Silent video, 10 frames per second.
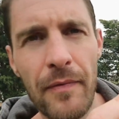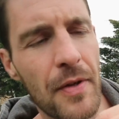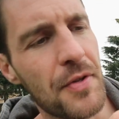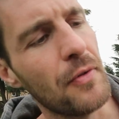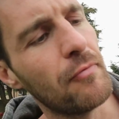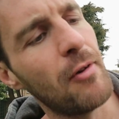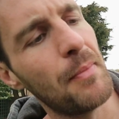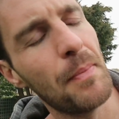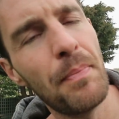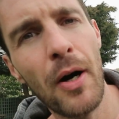the sort of
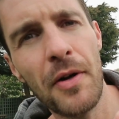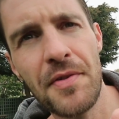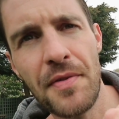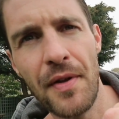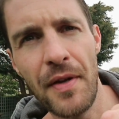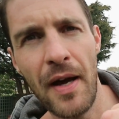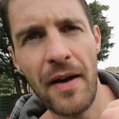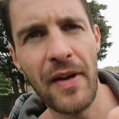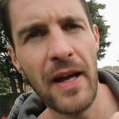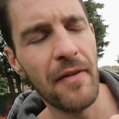rubber pods that you
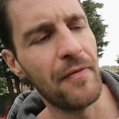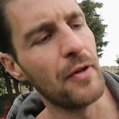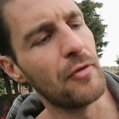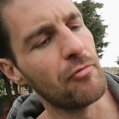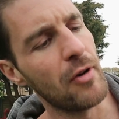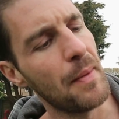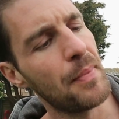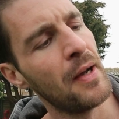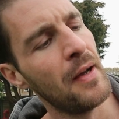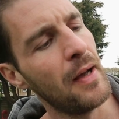have here for grip,
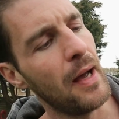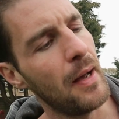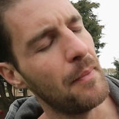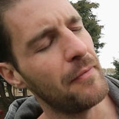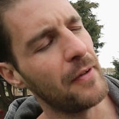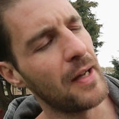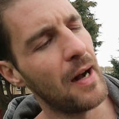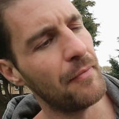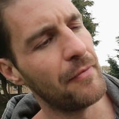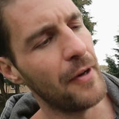for
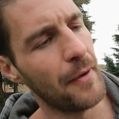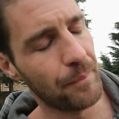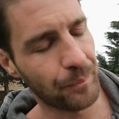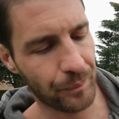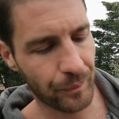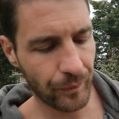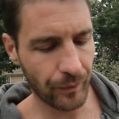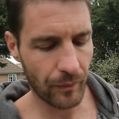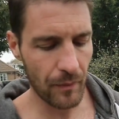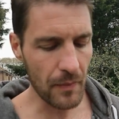comfort.
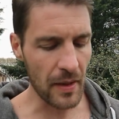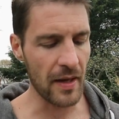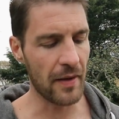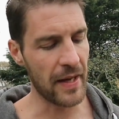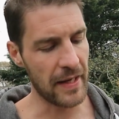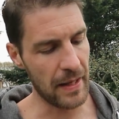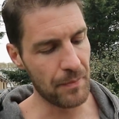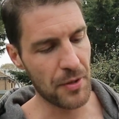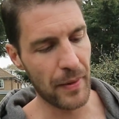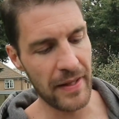And then in
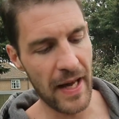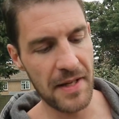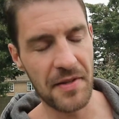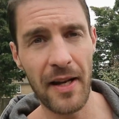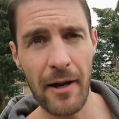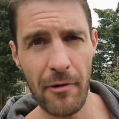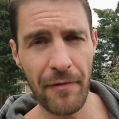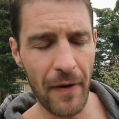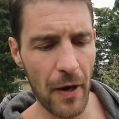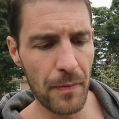between that is a layer of
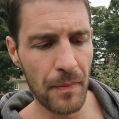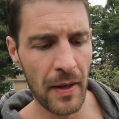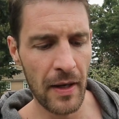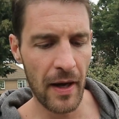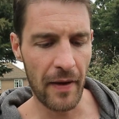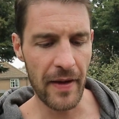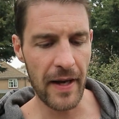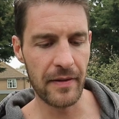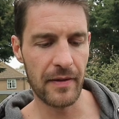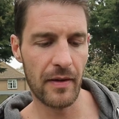foam, and
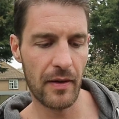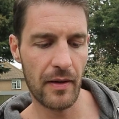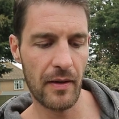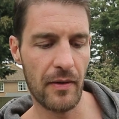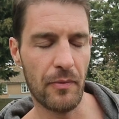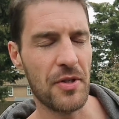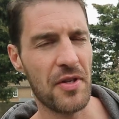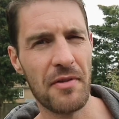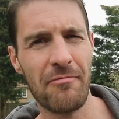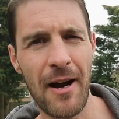then which
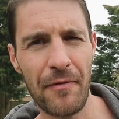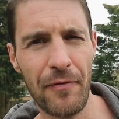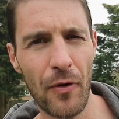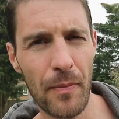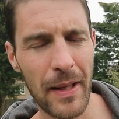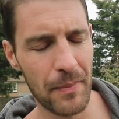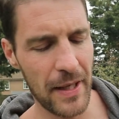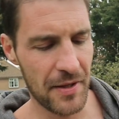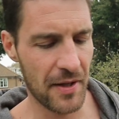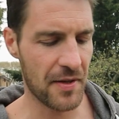is around 4
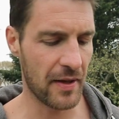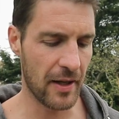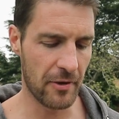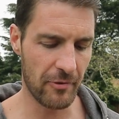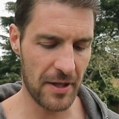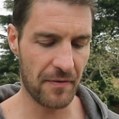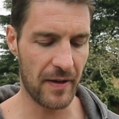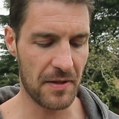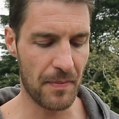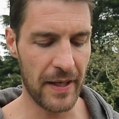millimeters, and then the rest of
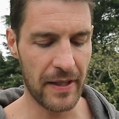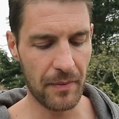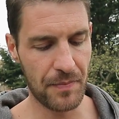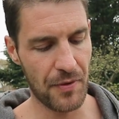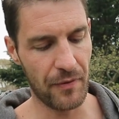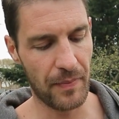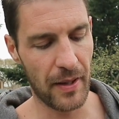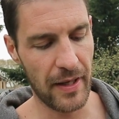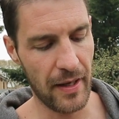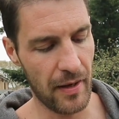it is made up sort of
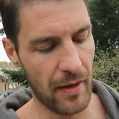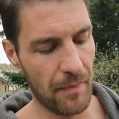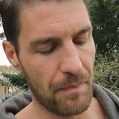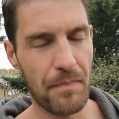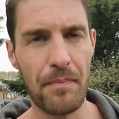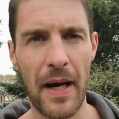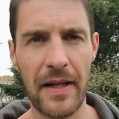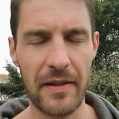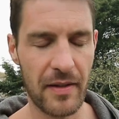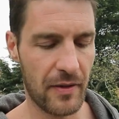by a
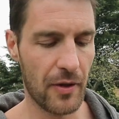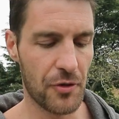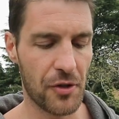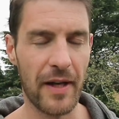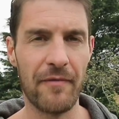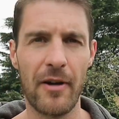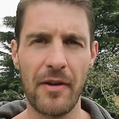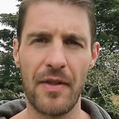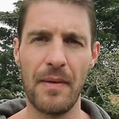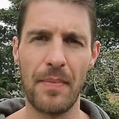padded cushioning, very
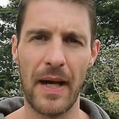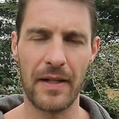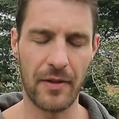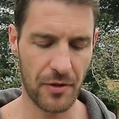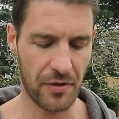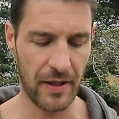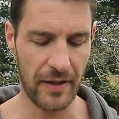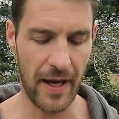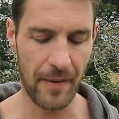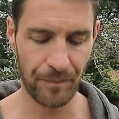thin padded cushioning
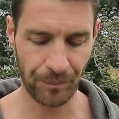there.